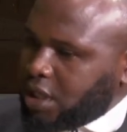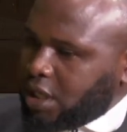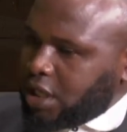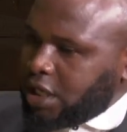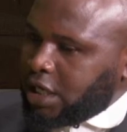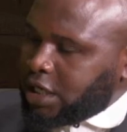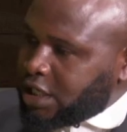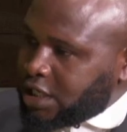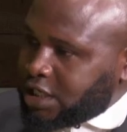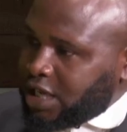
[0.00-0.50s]

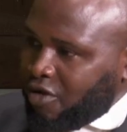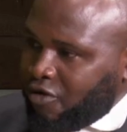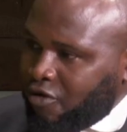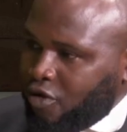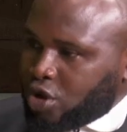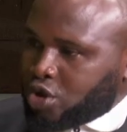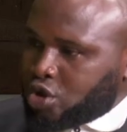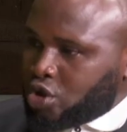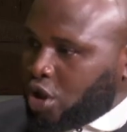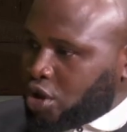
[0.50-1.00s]
it is
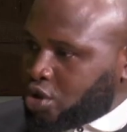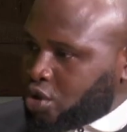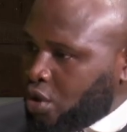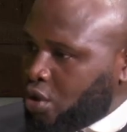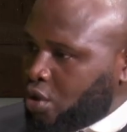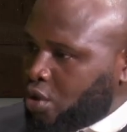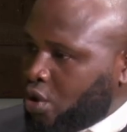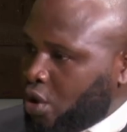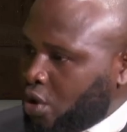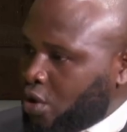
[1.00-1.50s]
enforced. Also,
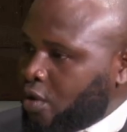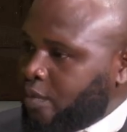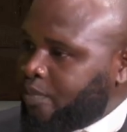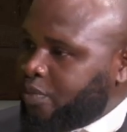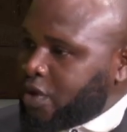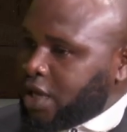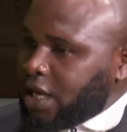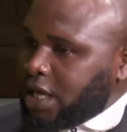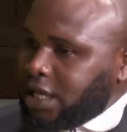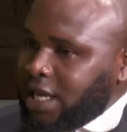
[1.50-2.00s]
you
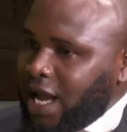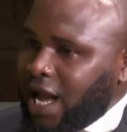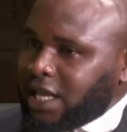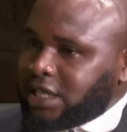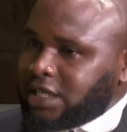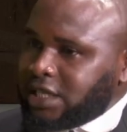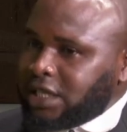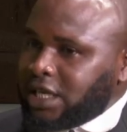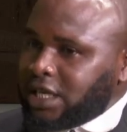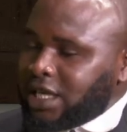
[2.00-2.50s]
know
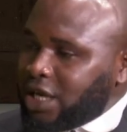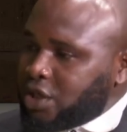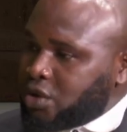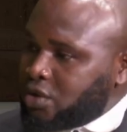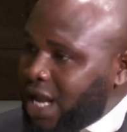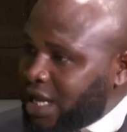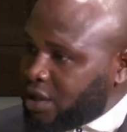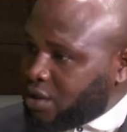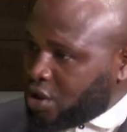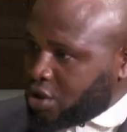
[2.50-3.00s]
that the
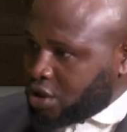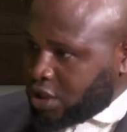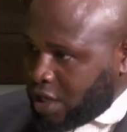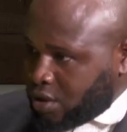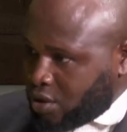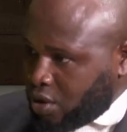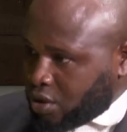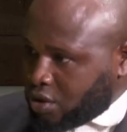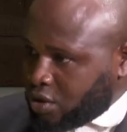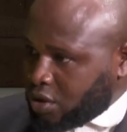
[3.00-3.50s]
National Industrial
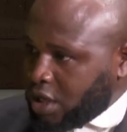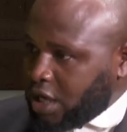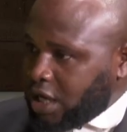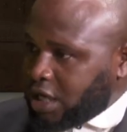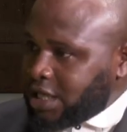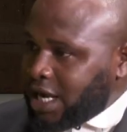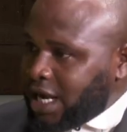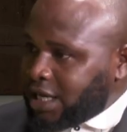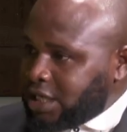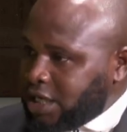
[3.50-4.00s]
Court
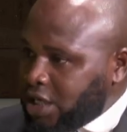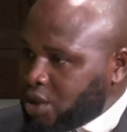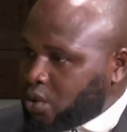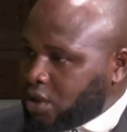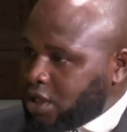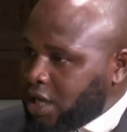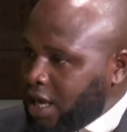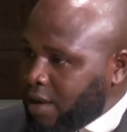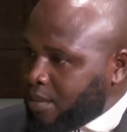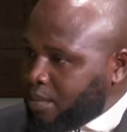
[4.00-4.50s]
that deals with
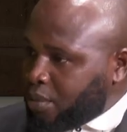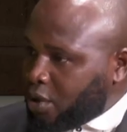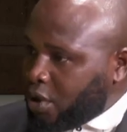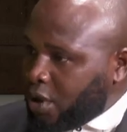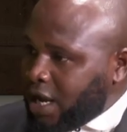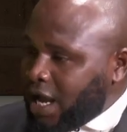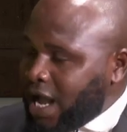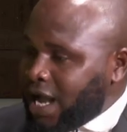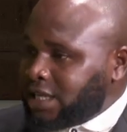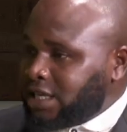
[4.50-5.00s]
the
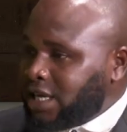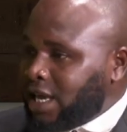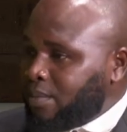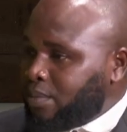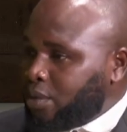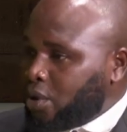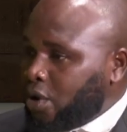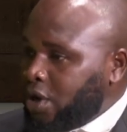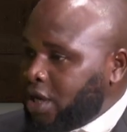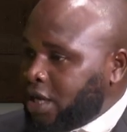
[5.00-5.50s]
employer and the
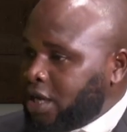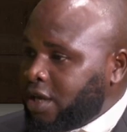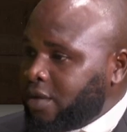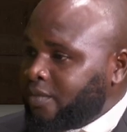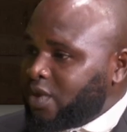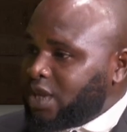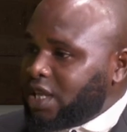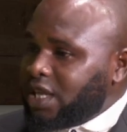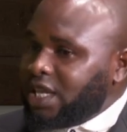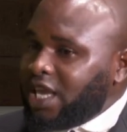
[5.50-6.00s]

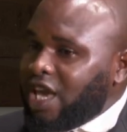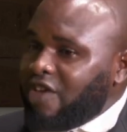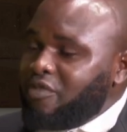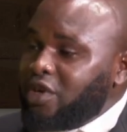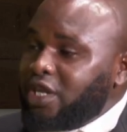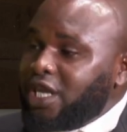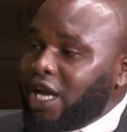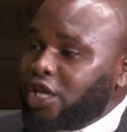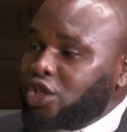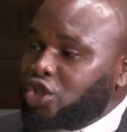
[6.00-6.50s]
employee, they've
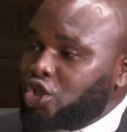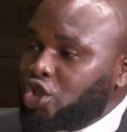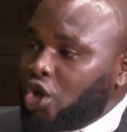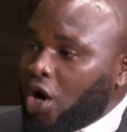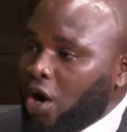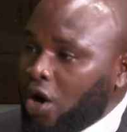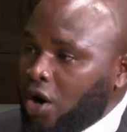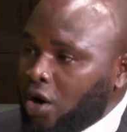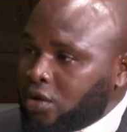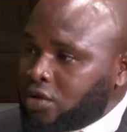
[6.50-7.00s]
been
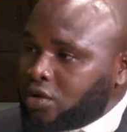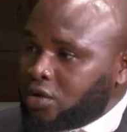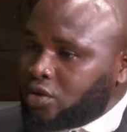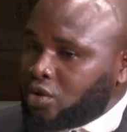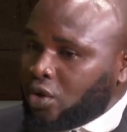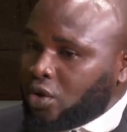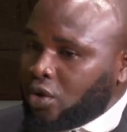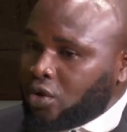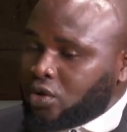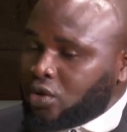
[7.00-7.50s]
enjoined
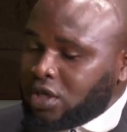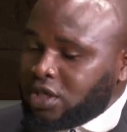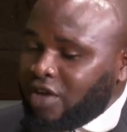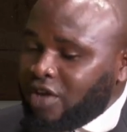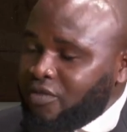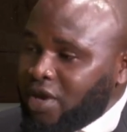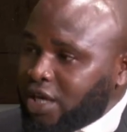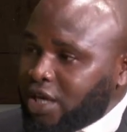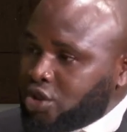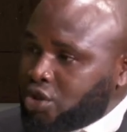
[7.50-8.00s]

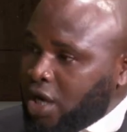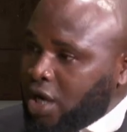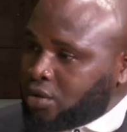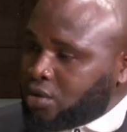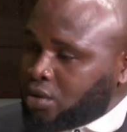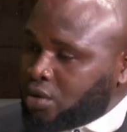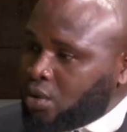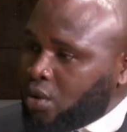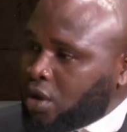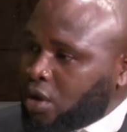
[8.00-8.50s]

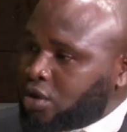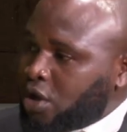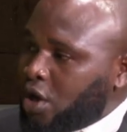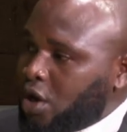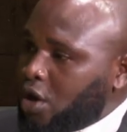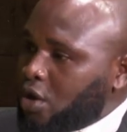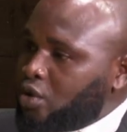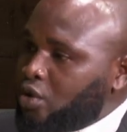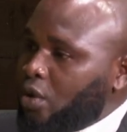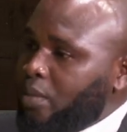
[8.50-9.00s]
to do what?
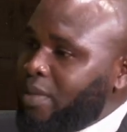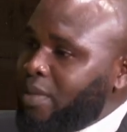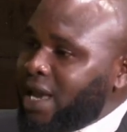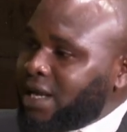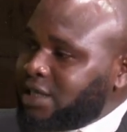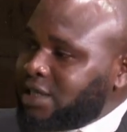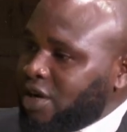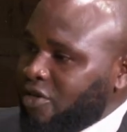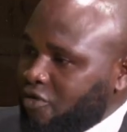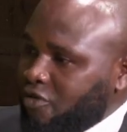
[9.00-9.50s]
To
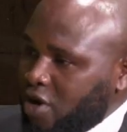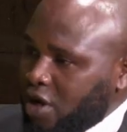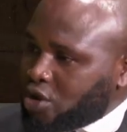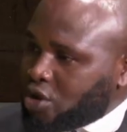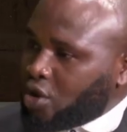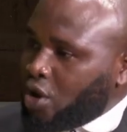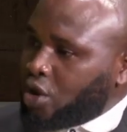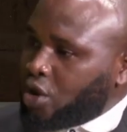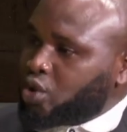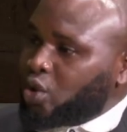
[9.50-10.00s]
make
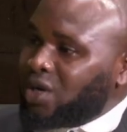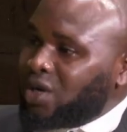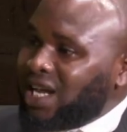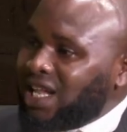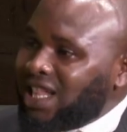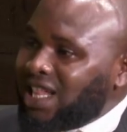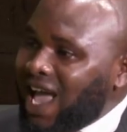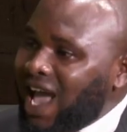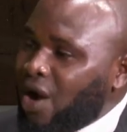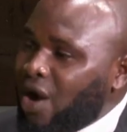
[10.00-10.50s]
reference or to
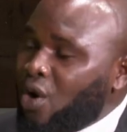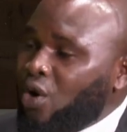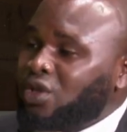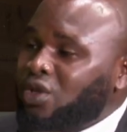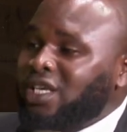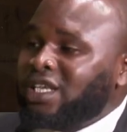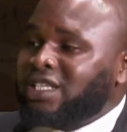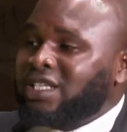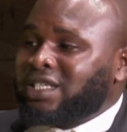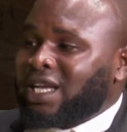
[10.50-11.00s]
rely on
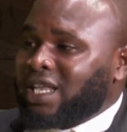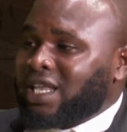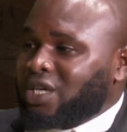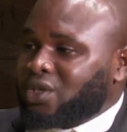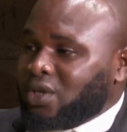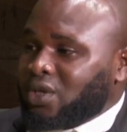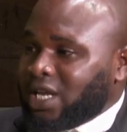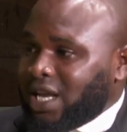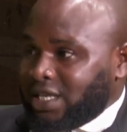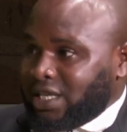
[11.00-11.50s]

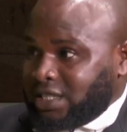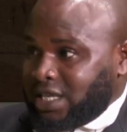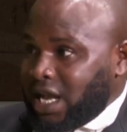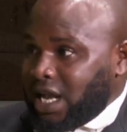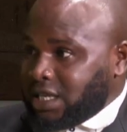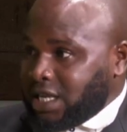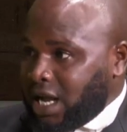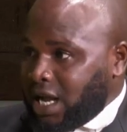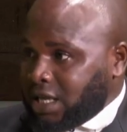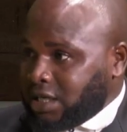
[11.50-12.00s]
international
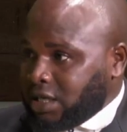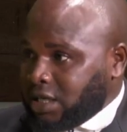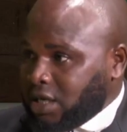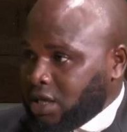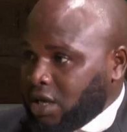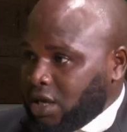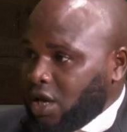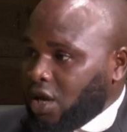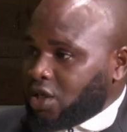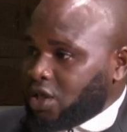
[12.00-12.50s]

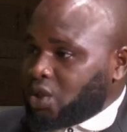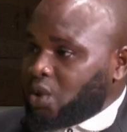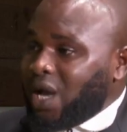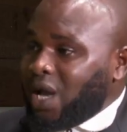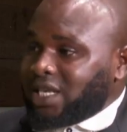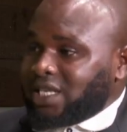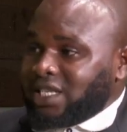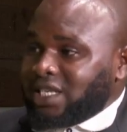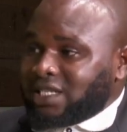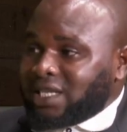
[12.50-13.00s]
standards. Okay. So
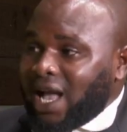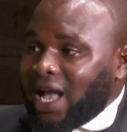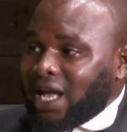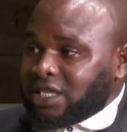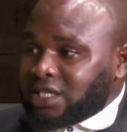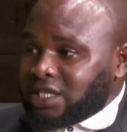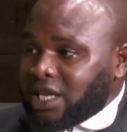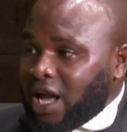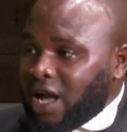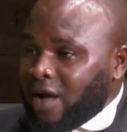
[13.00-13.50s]
as it
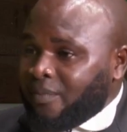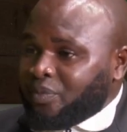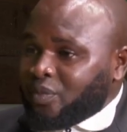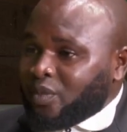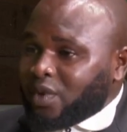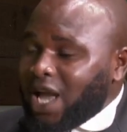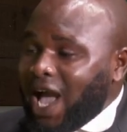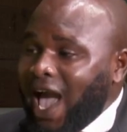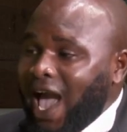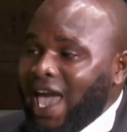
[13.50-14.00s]
stands now,
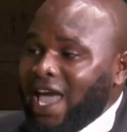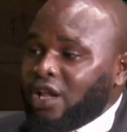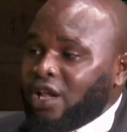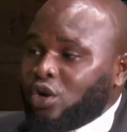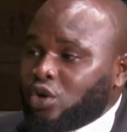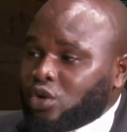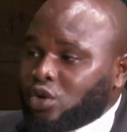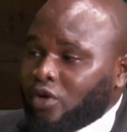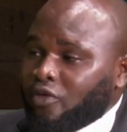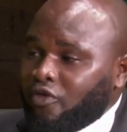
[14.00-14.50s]
ILO
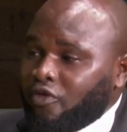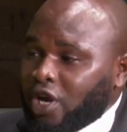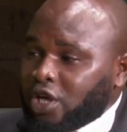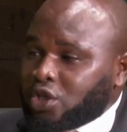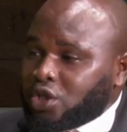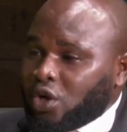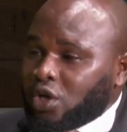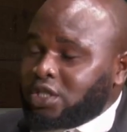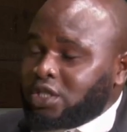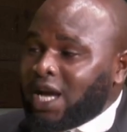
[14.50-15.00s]

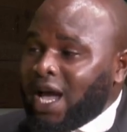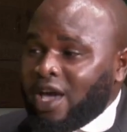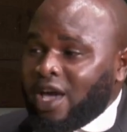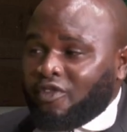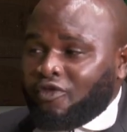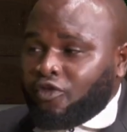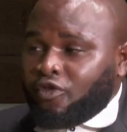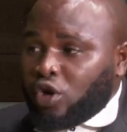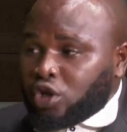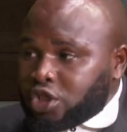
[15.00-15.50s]
conventions are
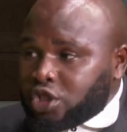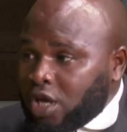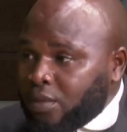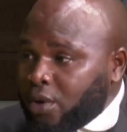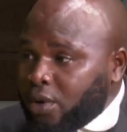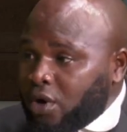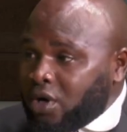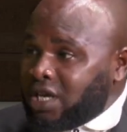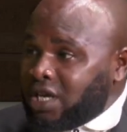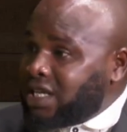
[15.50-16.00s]

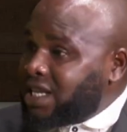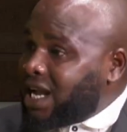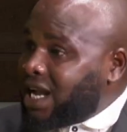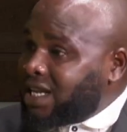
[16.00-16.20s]
enforceable in our